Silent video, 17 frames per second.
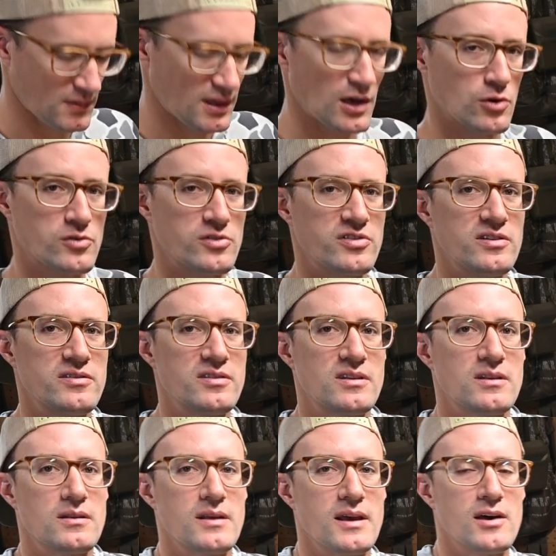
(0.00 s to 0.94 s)
elk
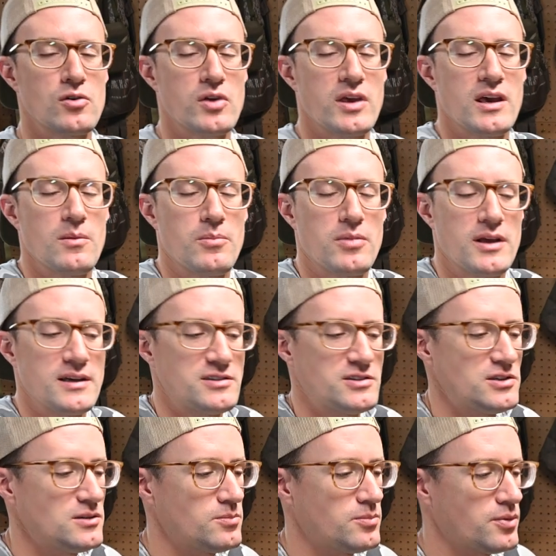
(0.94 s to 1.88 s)
camp
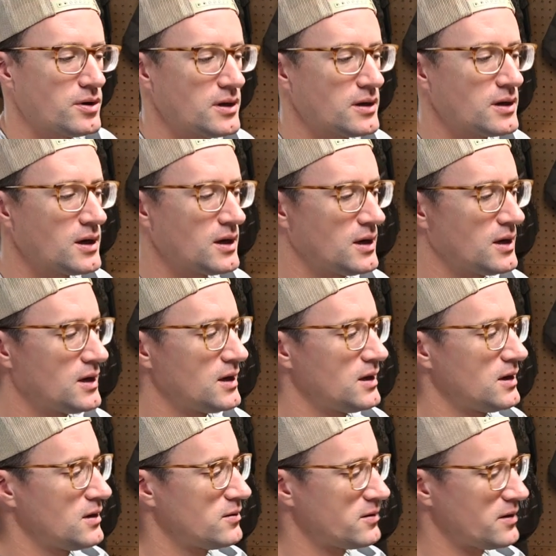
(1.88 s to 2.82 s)
last year, but
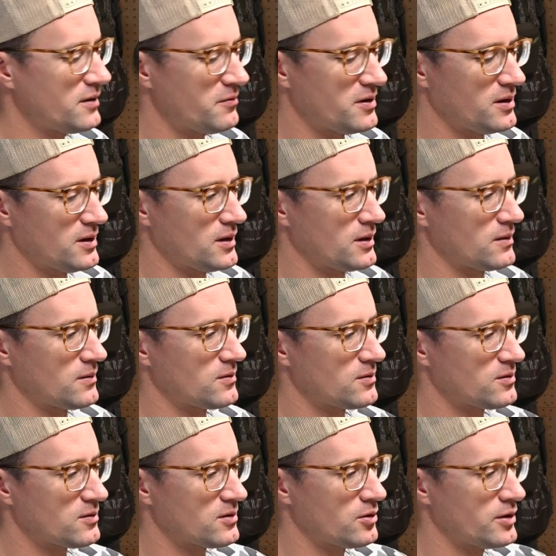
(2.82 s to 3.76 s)

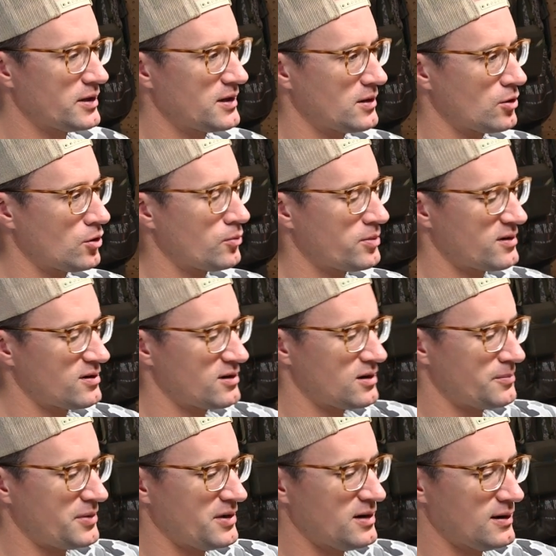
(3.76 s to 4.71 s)
go ahead and open her
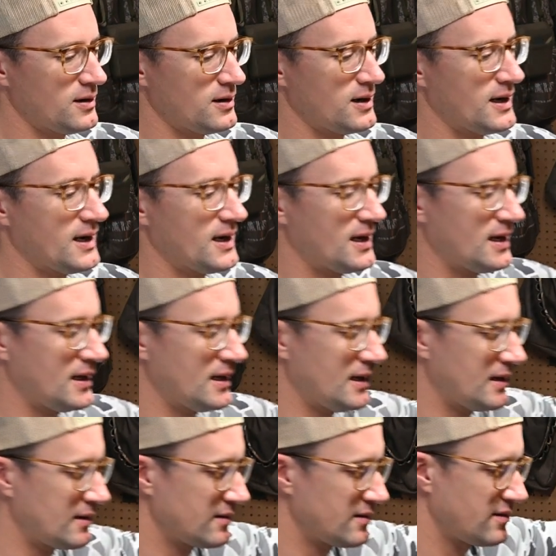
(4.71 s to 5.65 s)
up here
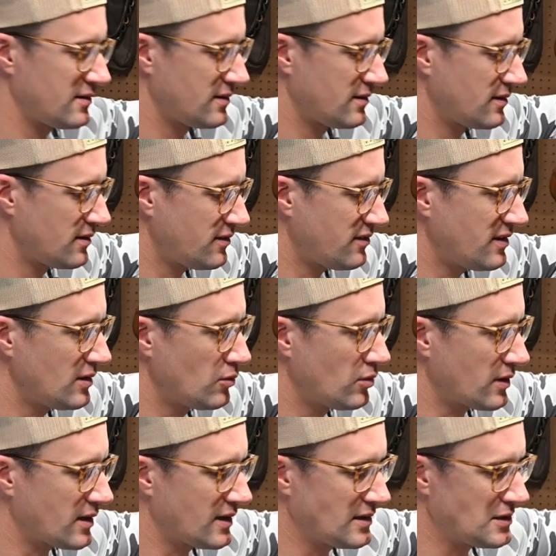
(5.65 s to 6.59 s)
and see
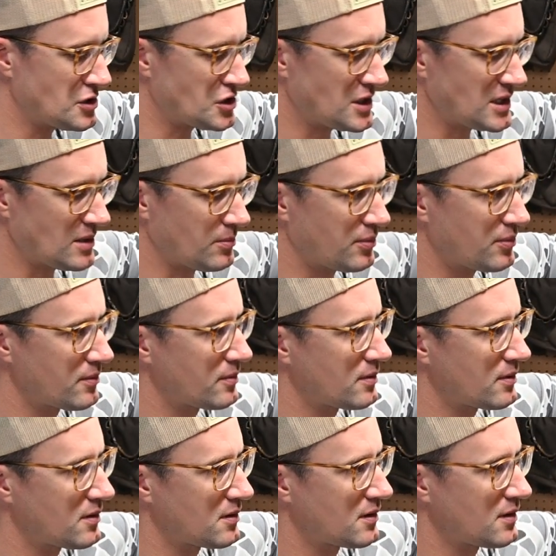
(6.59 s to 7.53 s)
what kind of shape
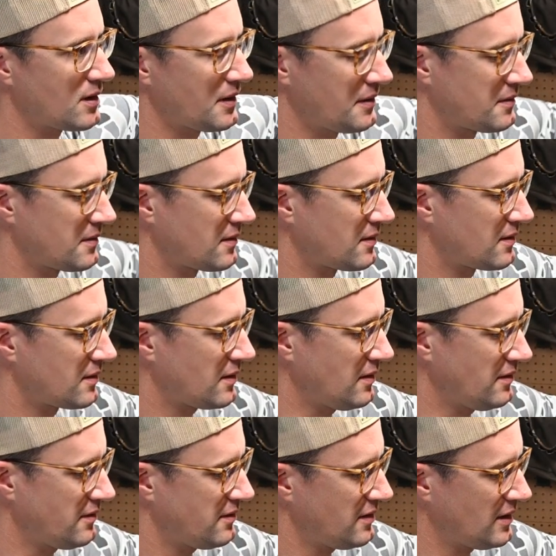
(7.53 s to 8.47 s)

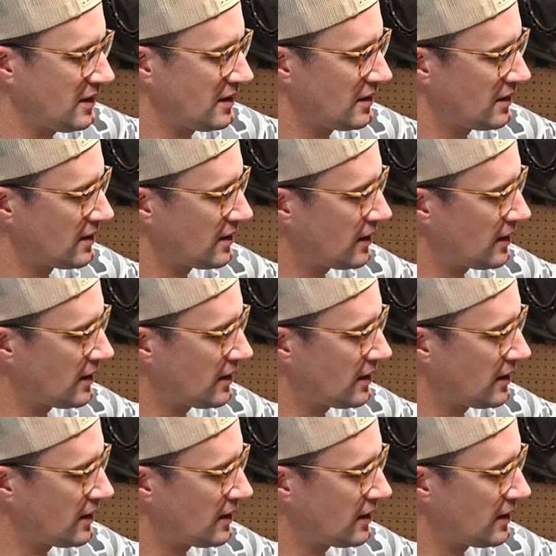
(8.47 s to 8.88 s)
it's in.